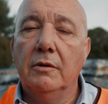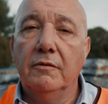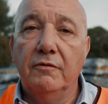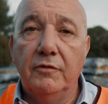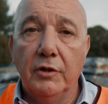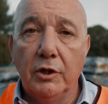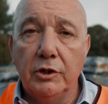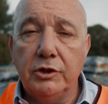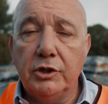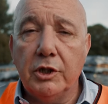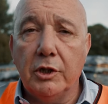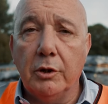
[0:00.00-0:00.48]

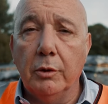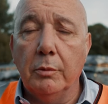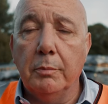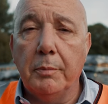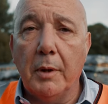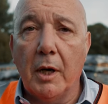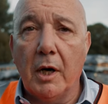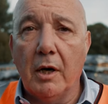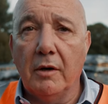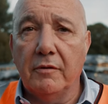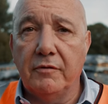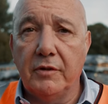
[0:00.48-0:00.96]
Vertical
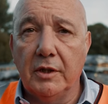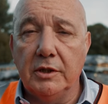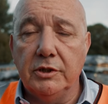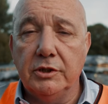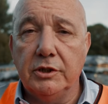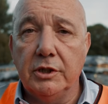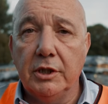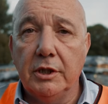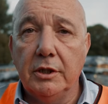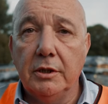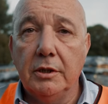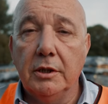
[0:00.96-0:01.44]
bar
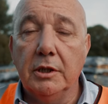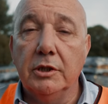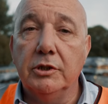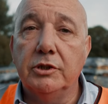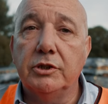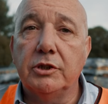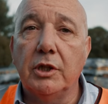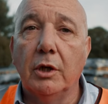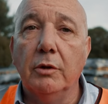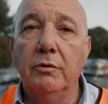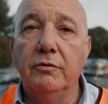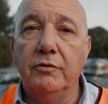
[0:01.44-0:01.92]
fencing is
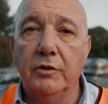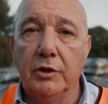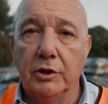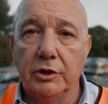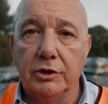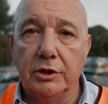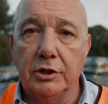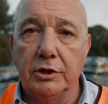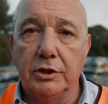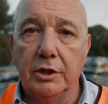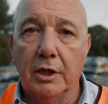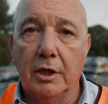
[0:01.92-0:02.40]
so
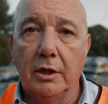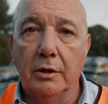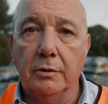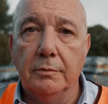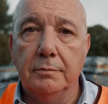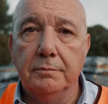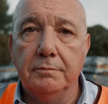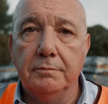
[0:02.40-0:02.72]
versatile.